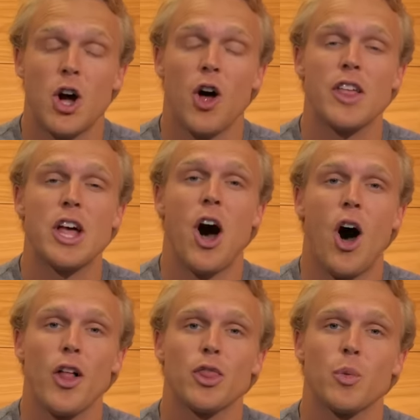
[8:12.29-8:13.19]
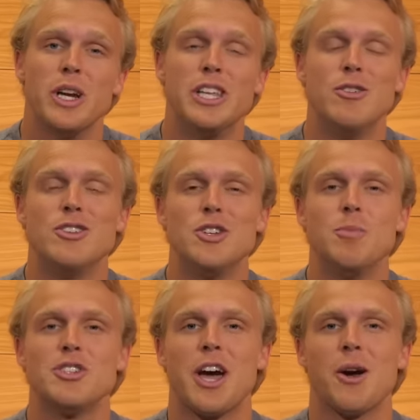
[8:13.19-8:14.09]
on the On3 YouTube
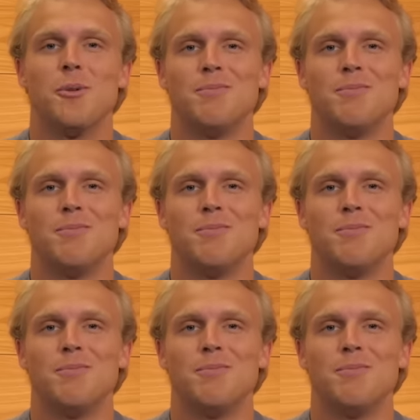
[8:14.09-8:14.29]
channel.